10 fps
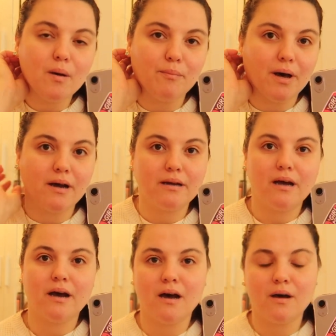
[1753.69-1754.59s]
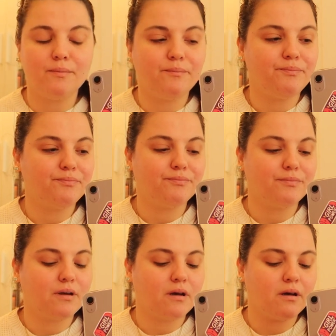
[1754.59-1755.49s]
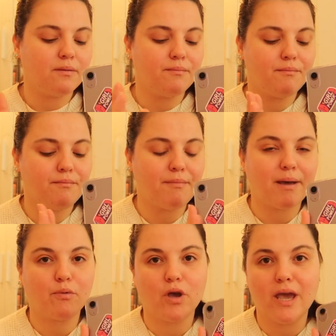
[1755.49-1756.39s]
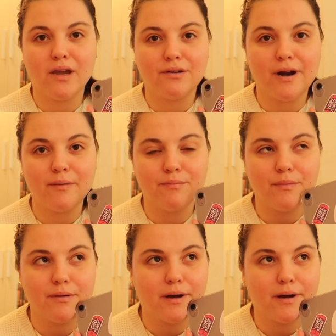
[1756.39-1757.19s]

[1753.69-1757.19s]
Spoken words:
but the MacBook Air I've